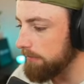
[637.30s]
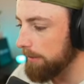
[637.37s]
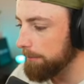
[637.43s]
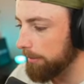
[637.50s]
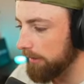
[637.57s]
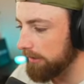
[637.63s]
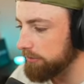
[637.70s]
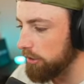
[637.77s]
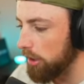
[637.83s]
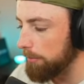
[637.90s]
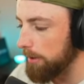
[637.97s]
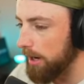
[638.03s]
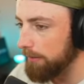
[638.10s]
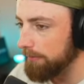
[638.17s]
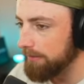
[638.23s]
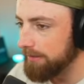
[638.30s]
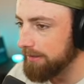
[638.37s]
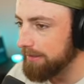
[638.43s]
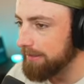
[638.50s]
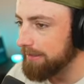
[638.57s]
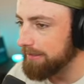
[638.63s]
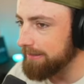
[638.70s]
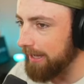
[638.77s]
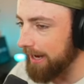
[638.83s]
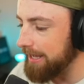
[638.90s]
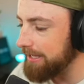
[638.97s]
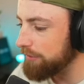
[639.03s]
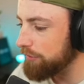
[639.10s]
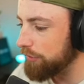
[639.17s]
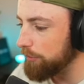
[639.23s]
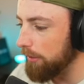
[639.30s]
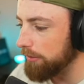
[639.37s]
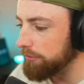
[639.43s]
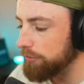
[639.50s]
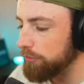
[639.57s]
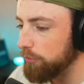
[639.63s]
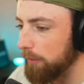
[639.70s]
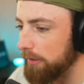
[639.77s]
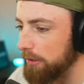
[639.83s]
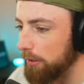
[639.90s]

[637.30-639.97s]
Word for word: But let's go, bro. God, I had 220